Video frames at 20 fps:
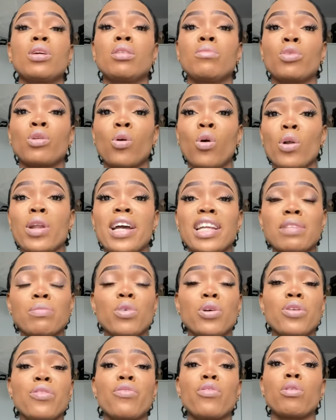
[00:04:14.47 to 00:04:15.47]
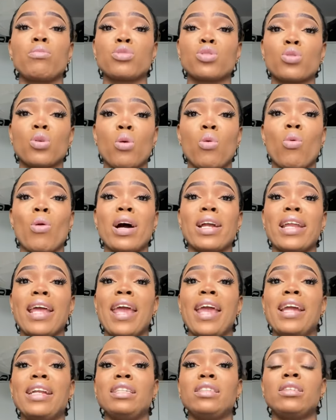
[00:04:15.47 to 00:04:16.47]
collect money from someone
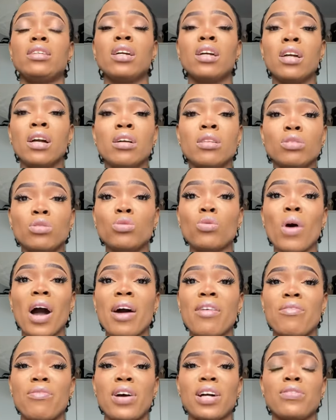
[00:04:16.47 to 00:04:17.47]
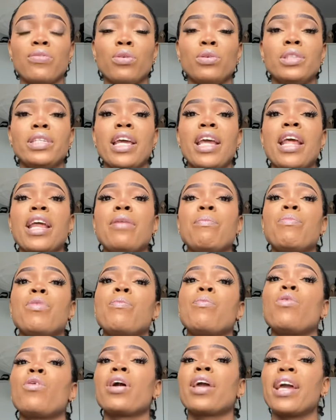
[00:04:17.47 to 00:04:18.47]
and do advert for them and
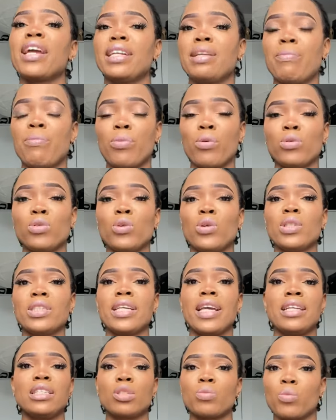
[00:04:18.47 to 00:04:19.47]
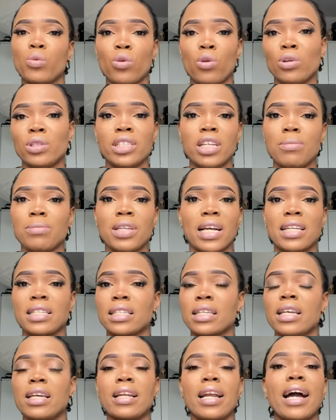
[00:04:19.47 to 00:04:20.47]
people get the product and condemn their
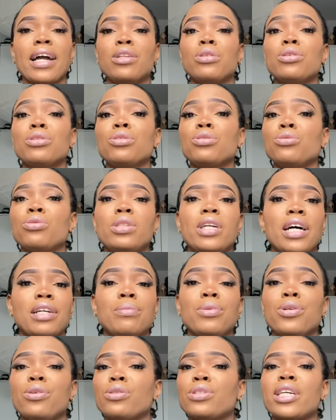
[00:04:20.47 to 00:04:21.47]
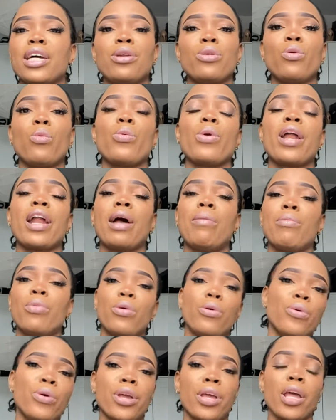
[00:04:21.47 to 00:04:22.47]
skin. I don't do that because I know where I'm
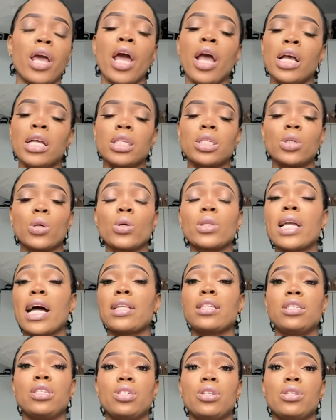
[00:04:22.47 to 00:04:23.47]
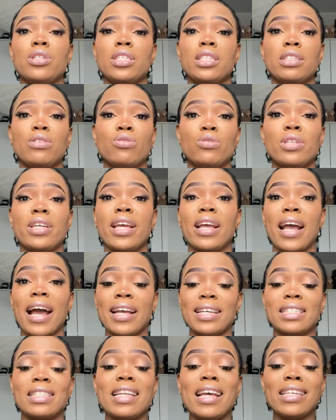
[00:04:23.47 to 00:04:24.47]
going. So that is just it today
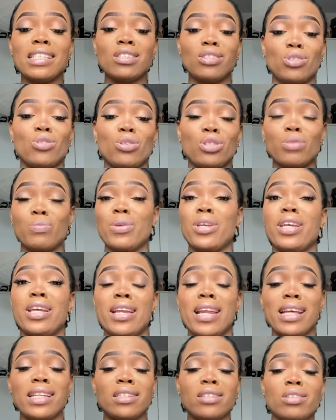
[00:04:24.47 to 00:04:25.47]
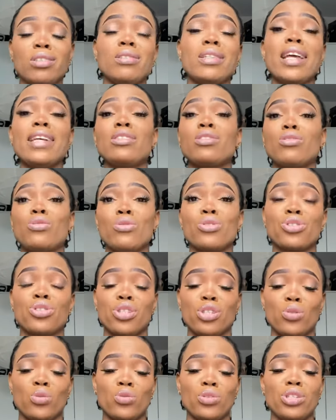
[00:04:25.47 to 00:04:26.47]
guys, let's just begin, let's go
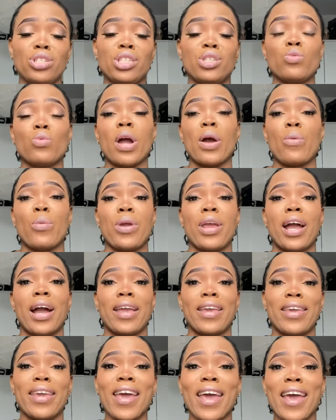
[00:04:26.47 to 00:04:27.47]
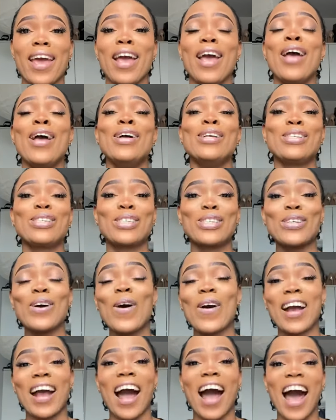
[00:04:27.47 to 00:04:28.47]
straight to the reason why we are here.
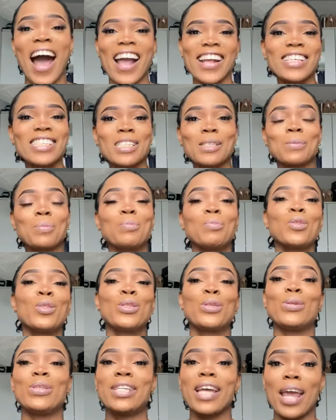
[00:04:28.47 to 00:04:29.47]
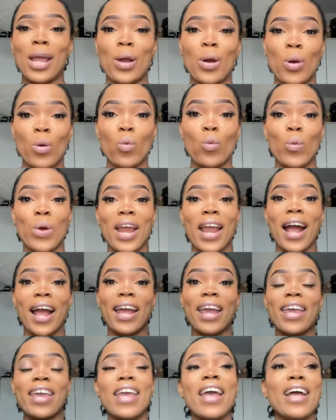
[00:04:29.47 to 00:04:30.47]
So guys, today we
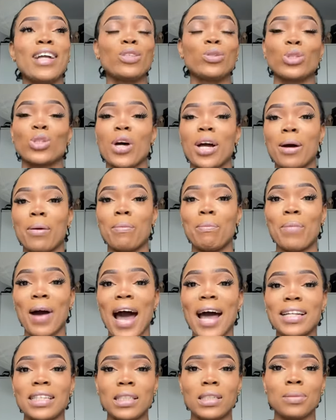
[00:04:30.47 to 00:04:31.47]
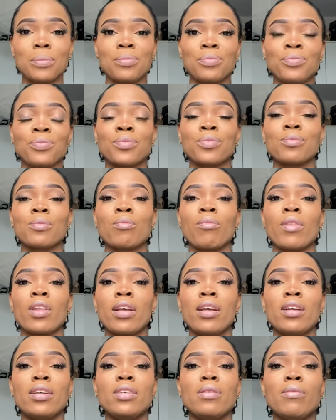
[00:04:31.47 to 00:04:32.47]
are here to talk about
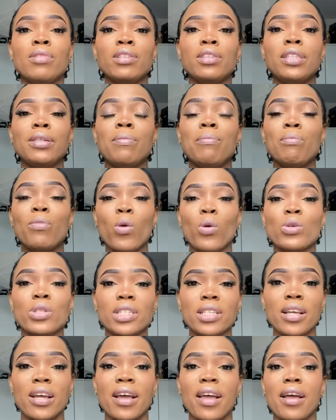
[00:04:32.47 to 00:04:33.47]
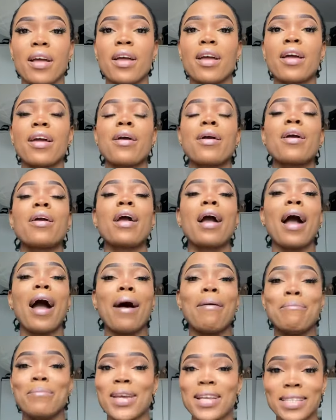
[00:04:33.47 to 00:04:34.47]
the most
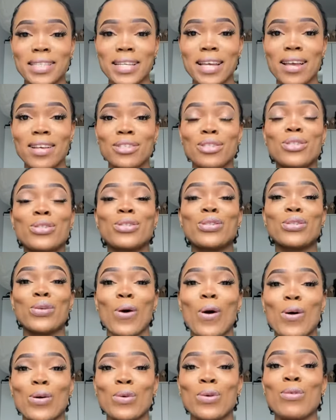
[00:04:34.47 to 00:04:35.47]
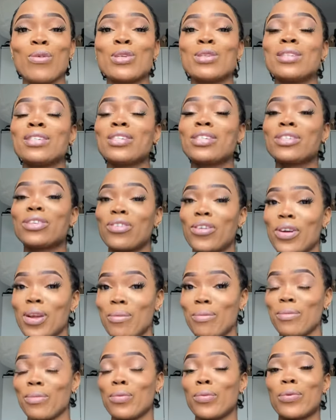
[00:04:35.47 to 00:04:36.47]
amazing
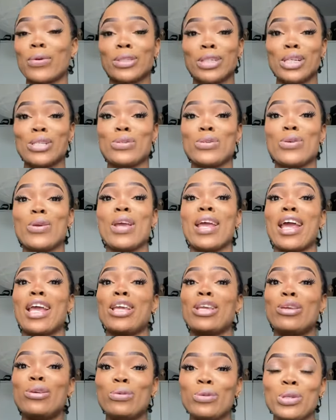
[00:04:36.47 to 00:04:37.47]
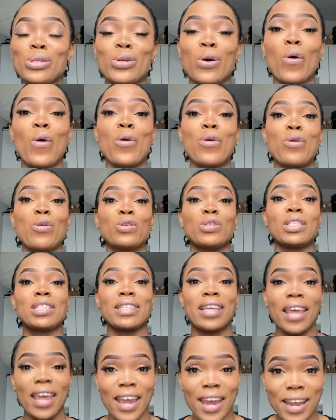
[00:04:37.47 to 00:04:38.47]
sunscreen protector you can use on your
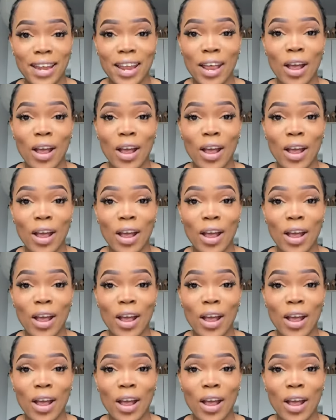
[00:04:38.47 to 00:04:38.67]
skin,